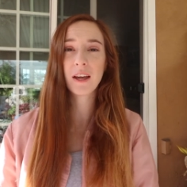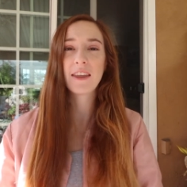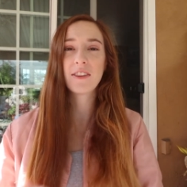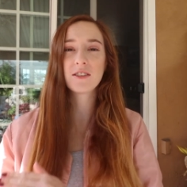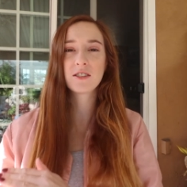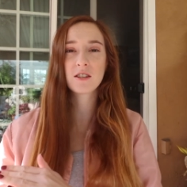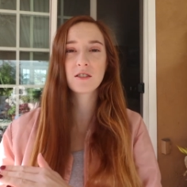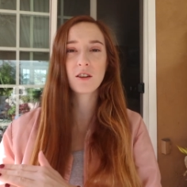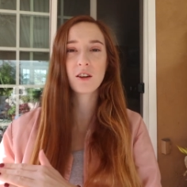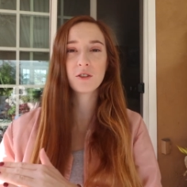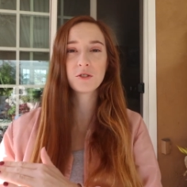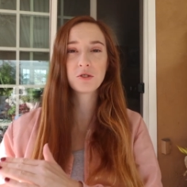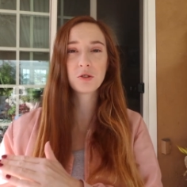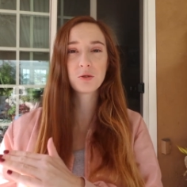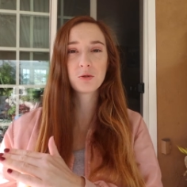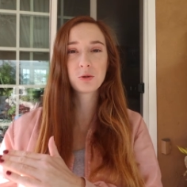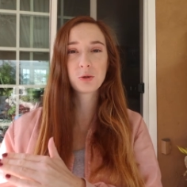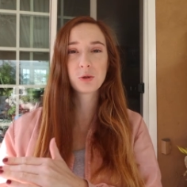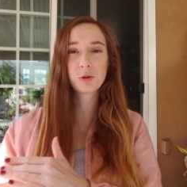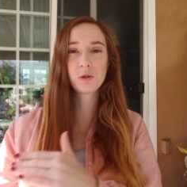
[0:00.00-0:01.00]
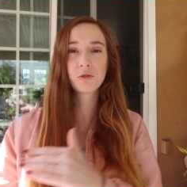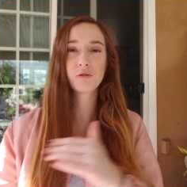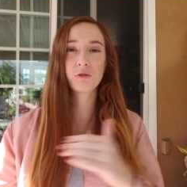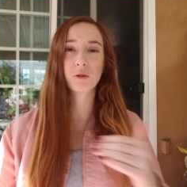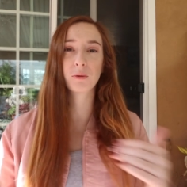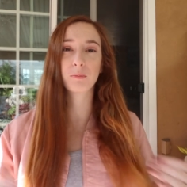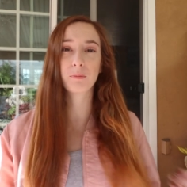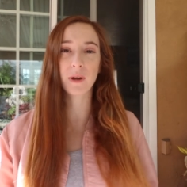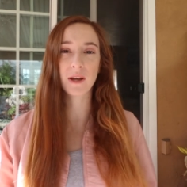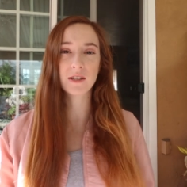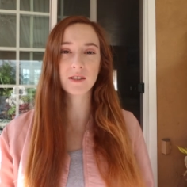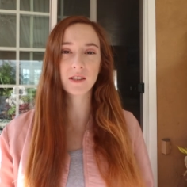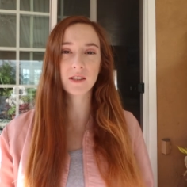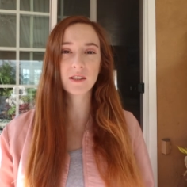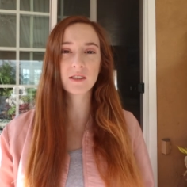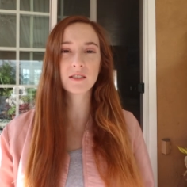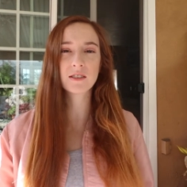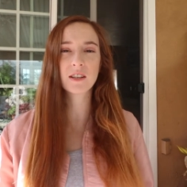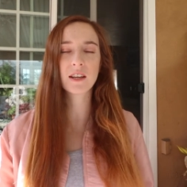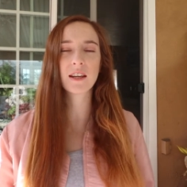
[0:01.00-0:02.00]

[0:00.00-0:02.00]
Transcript: And this is also true for buses.